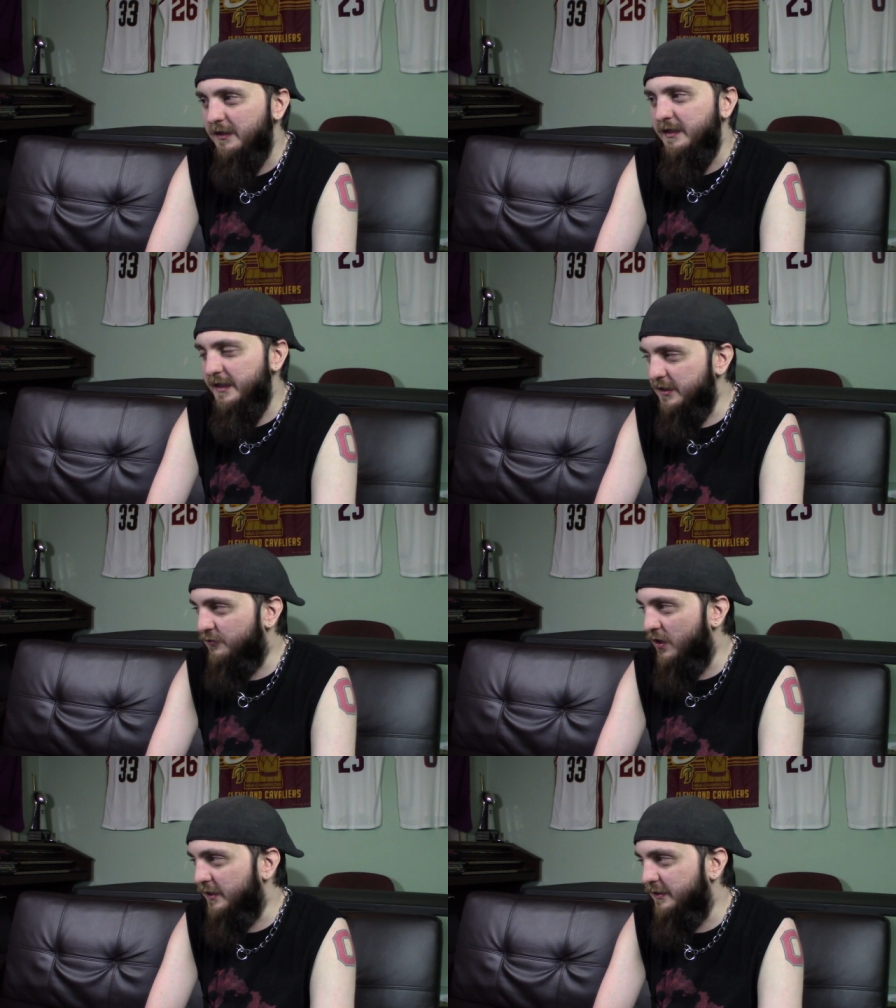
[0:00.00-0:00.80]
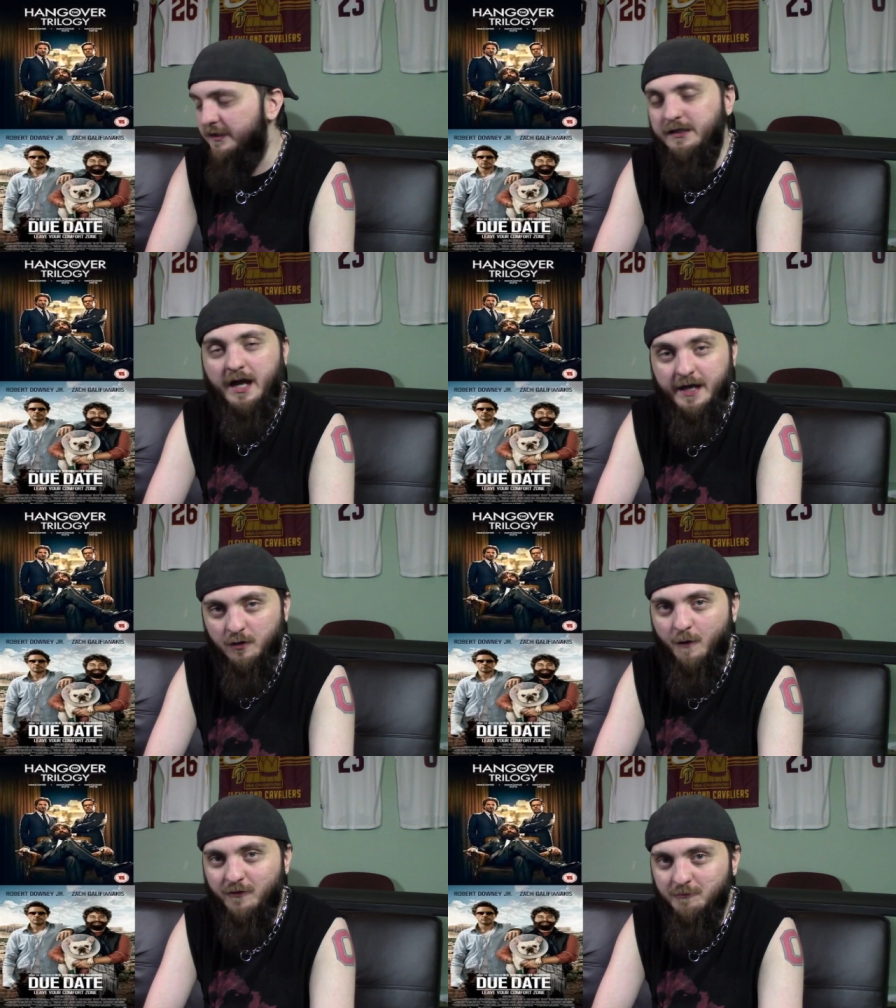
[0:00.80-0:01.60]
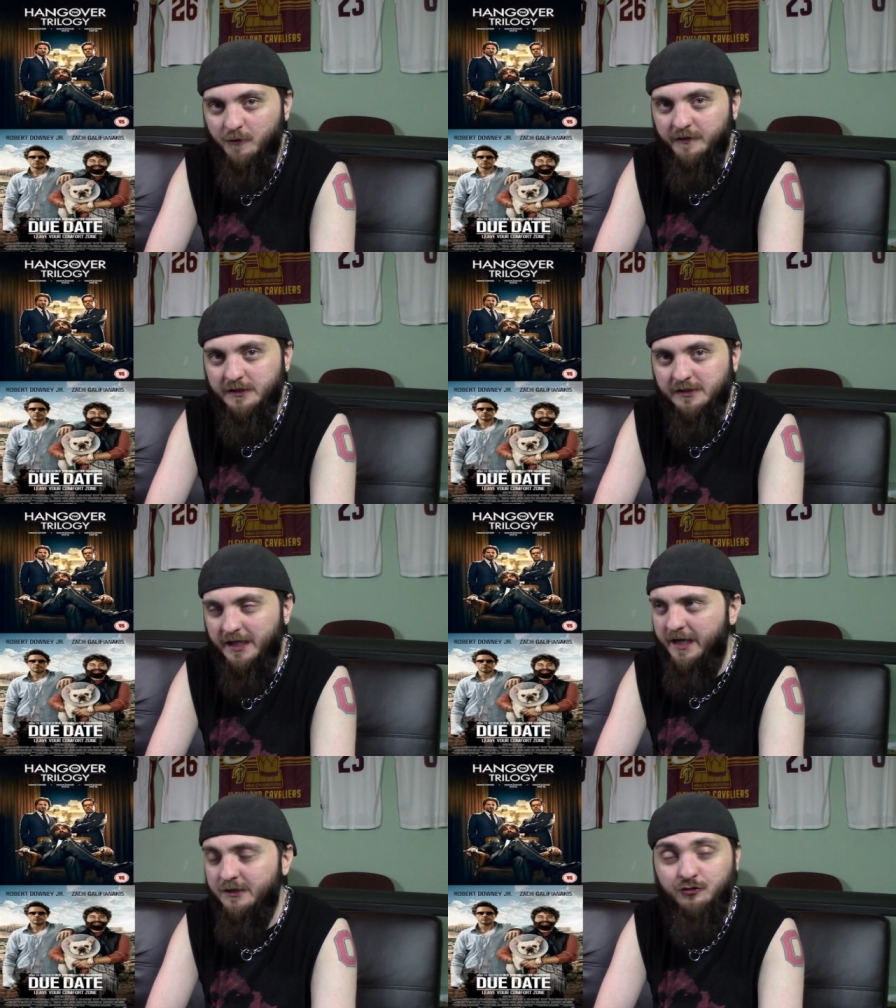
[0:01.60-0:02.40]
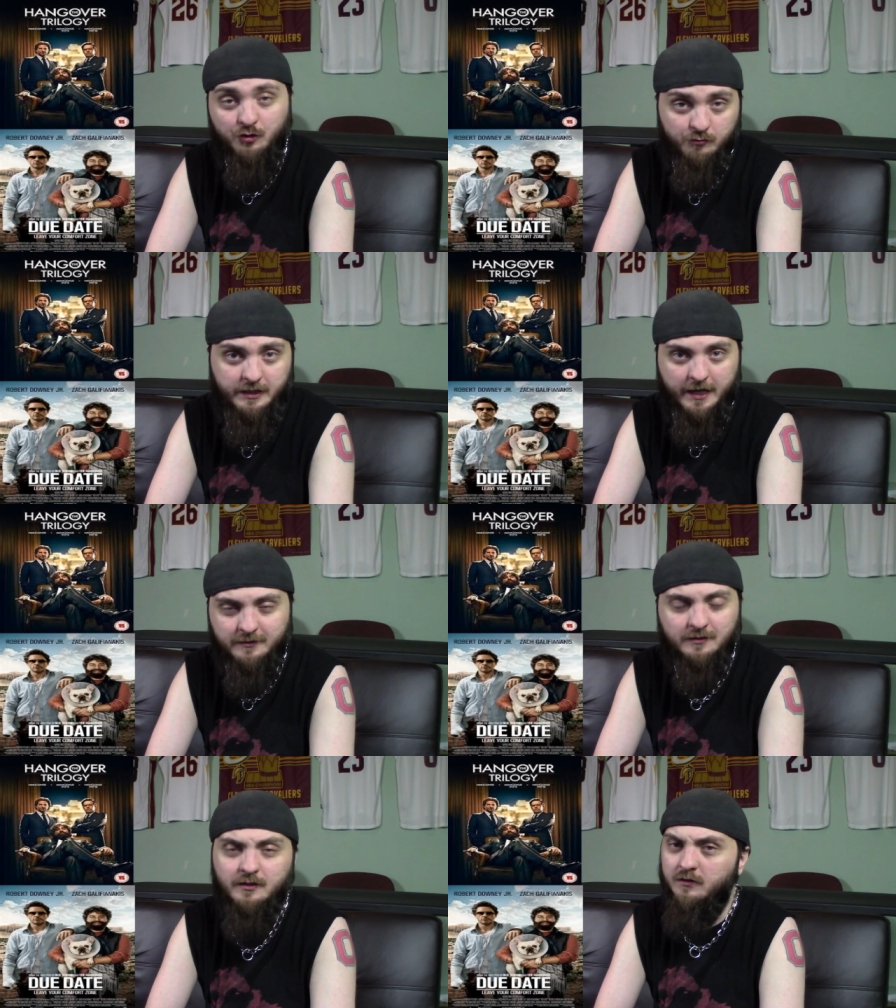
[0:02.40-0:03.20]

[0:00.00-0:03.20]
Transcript: He directed the Hangover movies and Due Date.